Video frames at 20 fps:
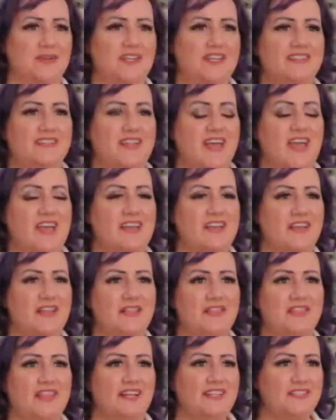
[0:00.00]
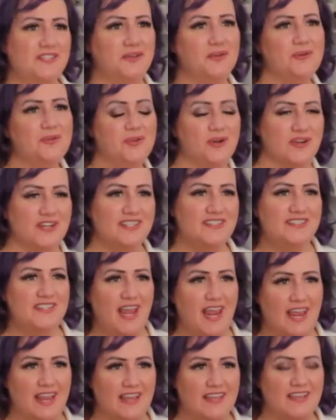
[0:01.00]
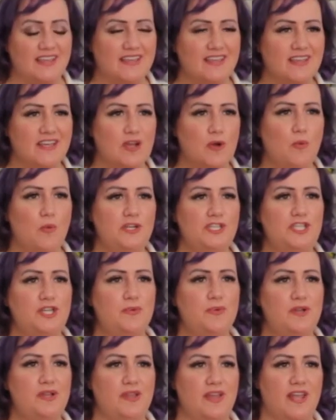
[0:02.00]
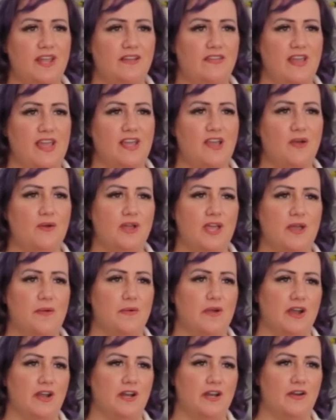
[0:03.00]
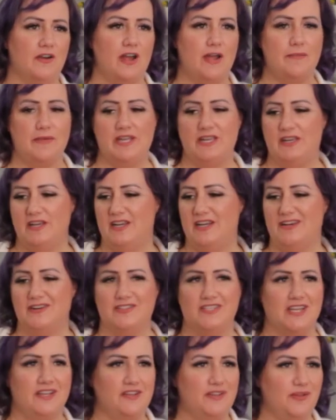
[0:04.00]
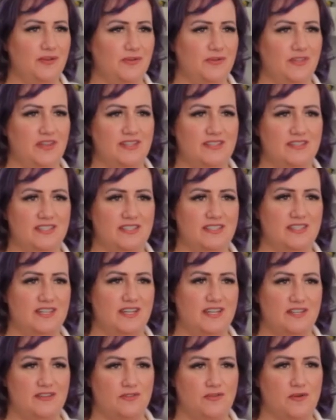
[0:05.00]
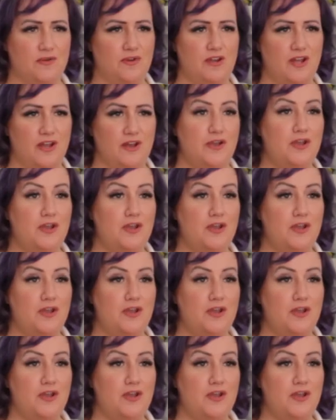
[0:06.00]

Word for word: he's like, let's go cook a steak. Which you would think like, okay, we're gonna grab it and here's how you like season it and throw it on.